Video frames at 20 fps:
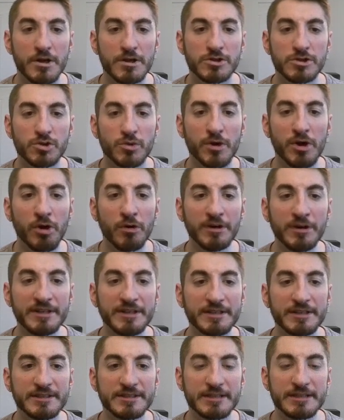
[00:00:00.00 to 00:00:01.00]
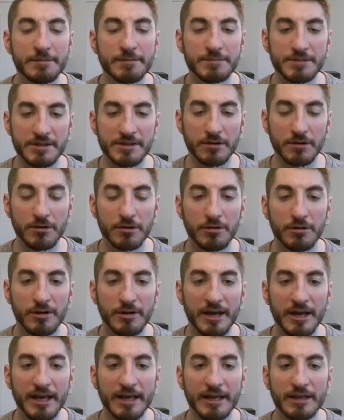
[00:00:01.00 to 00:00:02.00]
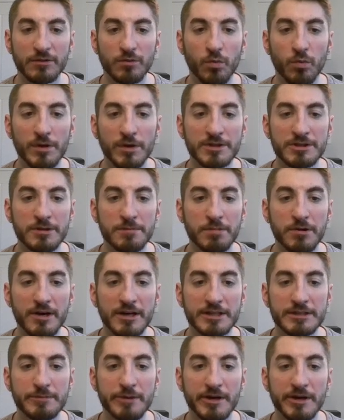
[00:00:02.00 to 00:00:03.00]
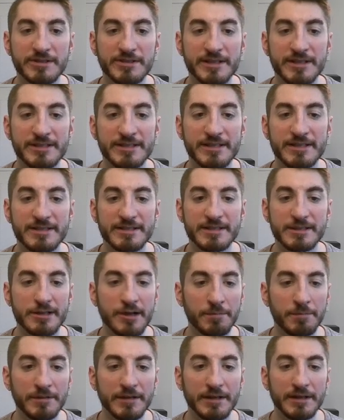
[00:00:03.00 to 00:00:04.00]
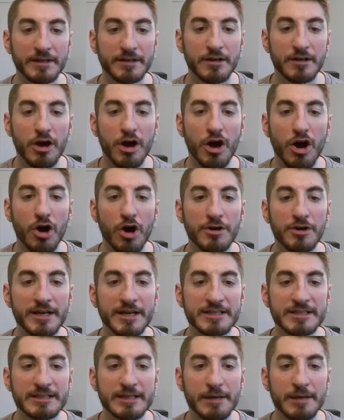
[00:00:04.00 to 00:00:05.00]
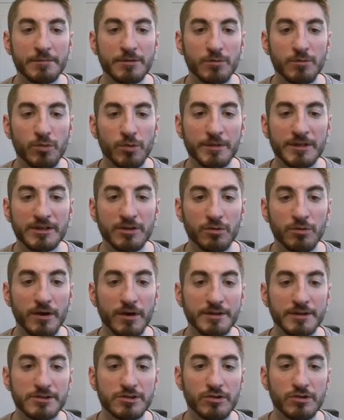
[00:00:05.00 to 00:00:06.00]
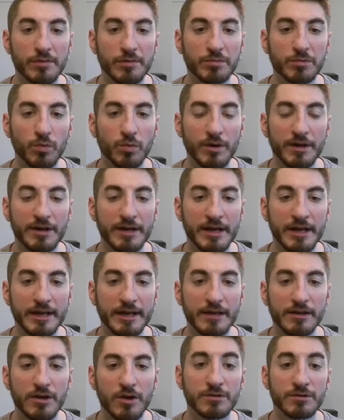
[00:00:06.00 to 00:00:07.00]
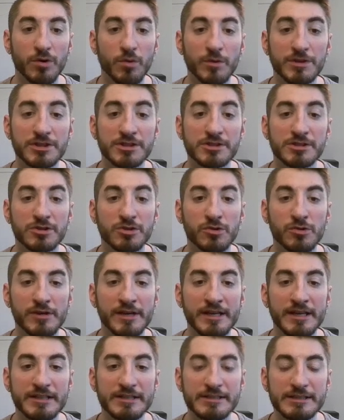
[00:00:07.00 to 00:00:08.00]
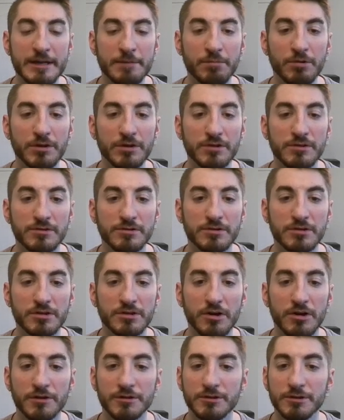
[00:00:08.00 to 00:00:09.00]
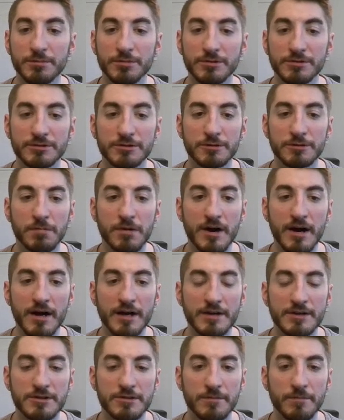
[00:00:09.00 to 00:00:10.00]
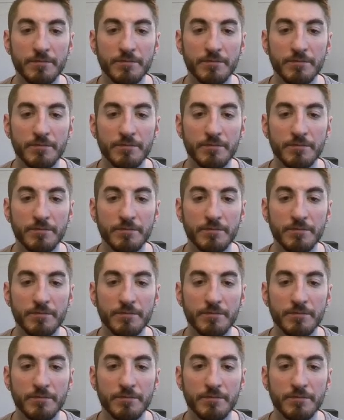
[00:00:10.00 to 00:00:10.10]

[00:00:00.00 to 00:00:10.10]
So we already did step 0, and once our Proxmox instance is updated, our next step will be to run script 1a, which is to create a separate user called Ubuntu Prox.